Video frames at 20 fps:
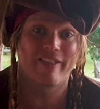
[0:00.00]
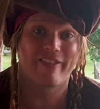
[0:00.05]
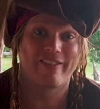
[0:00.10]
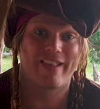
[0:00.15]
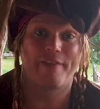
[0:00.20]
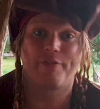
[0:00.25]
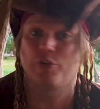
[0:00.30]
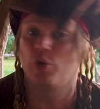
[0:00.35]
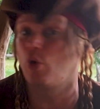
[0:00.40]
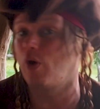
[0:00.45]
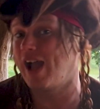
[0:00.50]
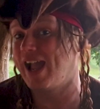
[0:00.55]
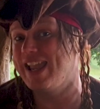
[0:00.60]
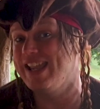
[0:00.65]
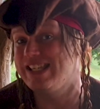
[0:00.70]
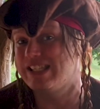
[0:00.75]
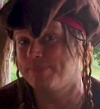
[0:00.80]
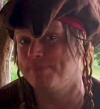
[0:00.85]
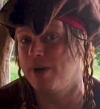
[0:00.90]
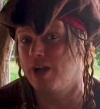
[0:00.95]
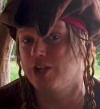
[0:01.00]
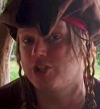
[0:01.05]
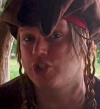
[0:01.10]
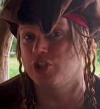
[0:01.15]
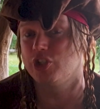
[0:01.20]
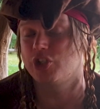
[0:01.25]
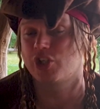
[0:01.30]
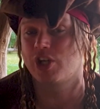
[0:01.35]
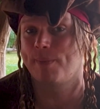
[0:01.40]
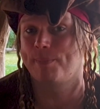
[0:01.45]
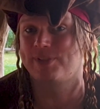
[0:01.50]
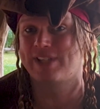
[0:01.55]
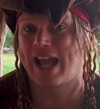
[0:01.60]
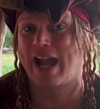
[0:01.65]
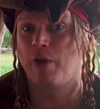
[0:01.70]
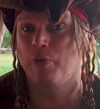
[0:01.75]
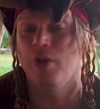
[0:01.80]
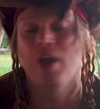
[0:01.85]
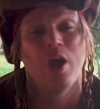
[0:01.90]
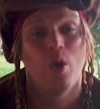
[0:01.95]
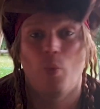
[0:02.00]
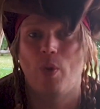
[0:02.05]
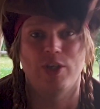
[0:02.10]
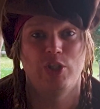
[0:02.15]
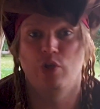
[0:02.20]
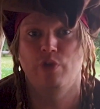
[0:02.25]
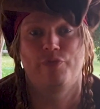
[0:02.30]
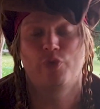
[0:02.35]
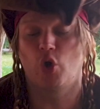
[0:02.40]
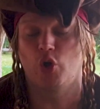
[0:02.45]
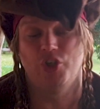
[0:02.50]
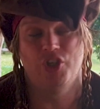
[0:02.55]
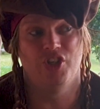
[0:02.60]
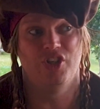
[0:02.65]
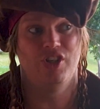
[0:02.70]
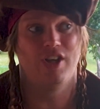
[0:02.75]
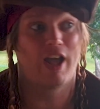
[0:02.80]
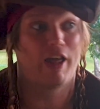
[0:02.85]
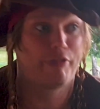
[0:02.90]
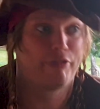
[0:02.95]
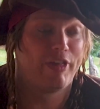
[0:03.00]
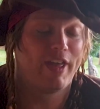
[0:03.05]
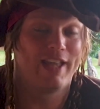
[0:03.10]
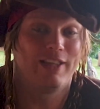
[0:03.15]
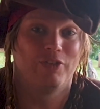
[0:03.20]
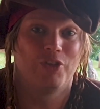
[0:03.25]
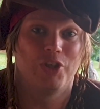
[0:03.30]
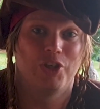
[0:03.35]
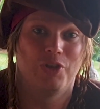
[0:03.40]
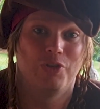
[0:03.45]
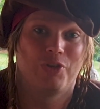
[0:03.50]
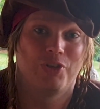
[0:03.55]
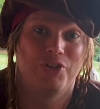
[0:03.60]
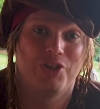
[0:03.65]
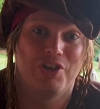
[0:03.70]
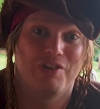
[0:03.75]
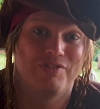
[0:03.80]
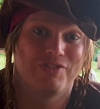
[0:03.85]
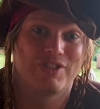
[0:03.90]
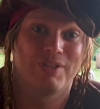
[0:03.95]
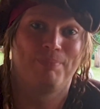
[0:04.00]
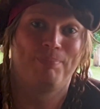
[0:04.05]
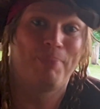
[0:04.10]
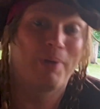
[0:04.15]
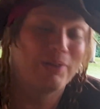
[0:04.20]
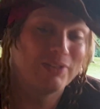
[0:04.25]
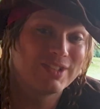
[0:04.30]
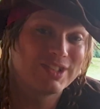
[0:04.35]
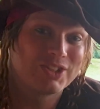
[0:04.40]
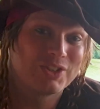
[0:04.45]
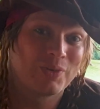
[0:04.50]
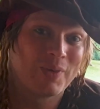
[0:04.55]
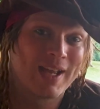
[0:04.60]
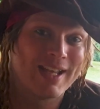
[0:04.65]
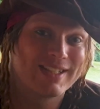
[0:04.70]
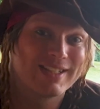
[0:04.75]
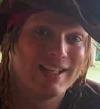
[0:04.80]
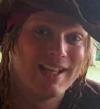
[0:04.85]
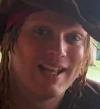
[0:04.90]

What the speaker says: 7 or 8 merchant ship down when you've got nothing that you can use to bolster it.